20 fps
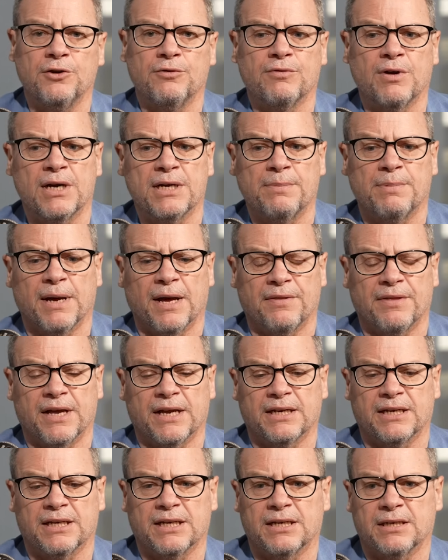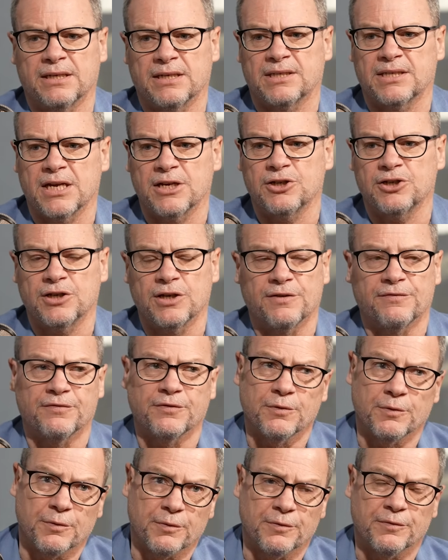you're right about that. Essentially,
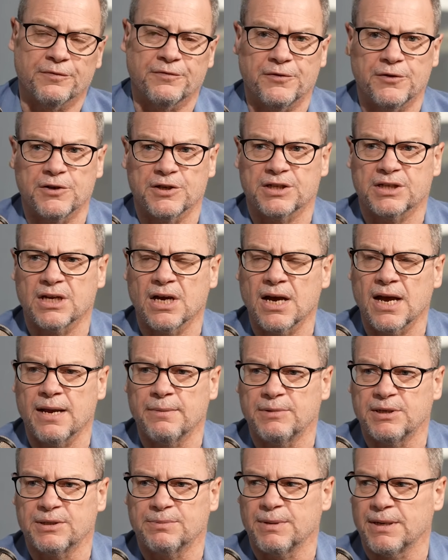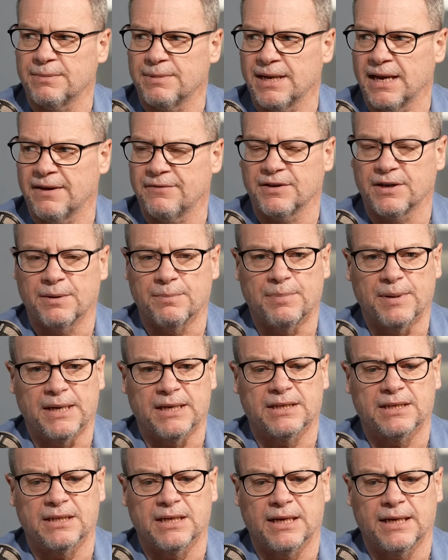for first timers maybe having a
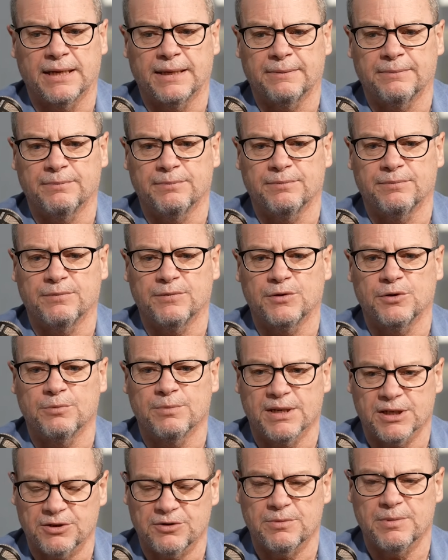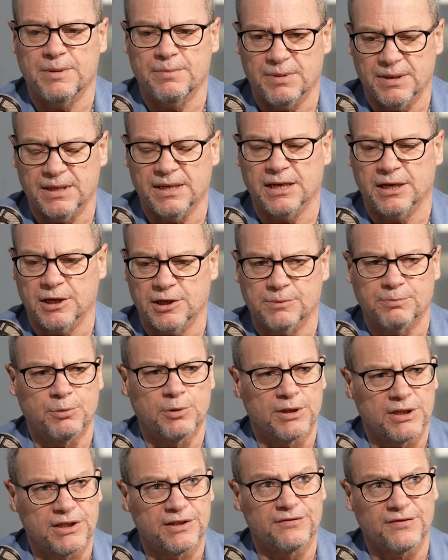bet, you must remember Nico's
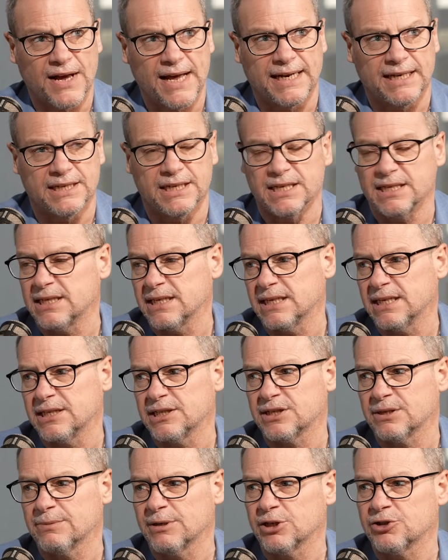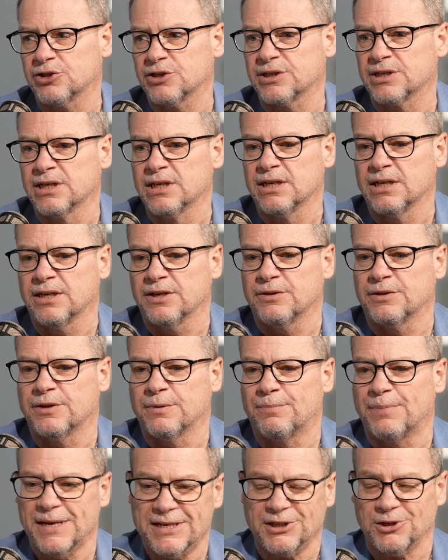point is valid in so much as
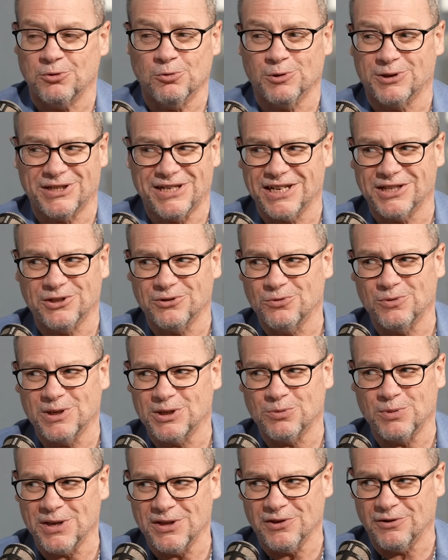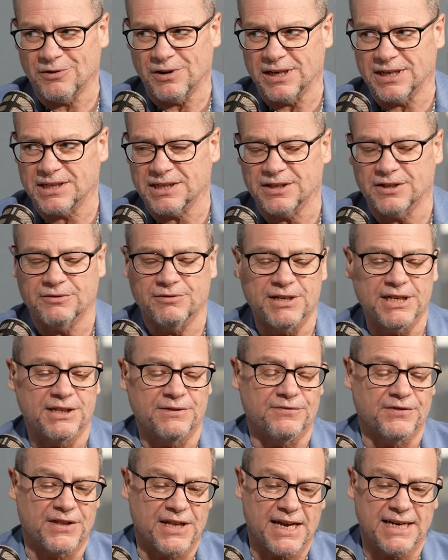the best horse doesn't always win the race. And the
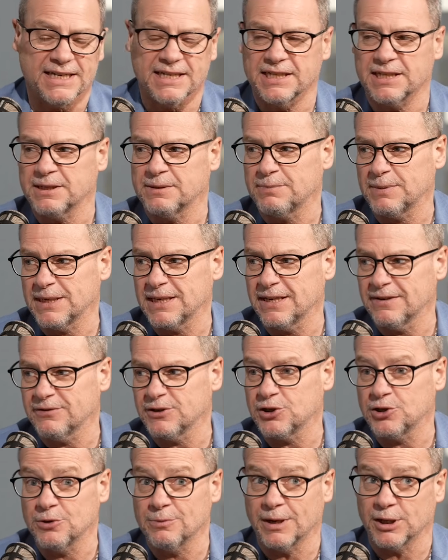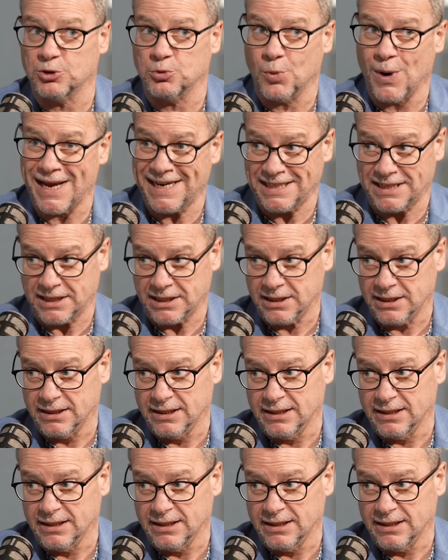reason for that is it's been given too much weight,